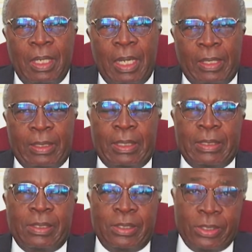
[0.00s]
other
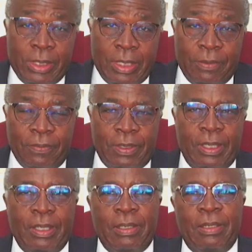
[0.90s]
countries here in
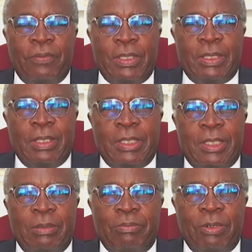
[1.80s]
Africa that are facing the
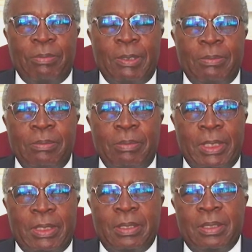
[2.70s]
same problem,
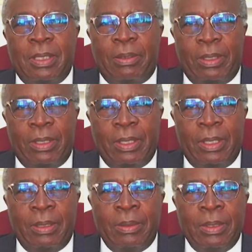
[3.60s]
but I think
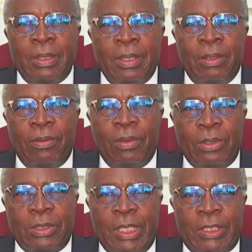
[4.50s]

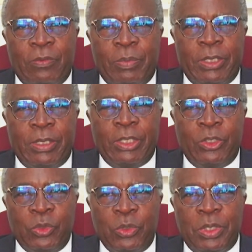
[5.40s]
those that have been in
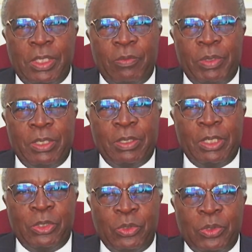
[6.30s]

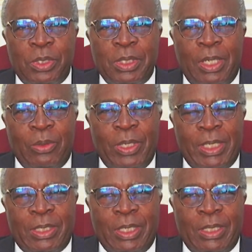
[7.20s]
the news, I will
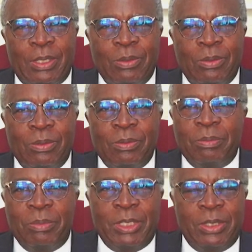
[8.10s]
hesitate to
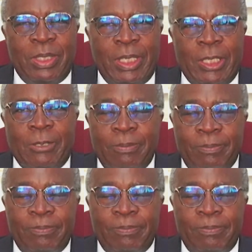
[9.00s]
mention any.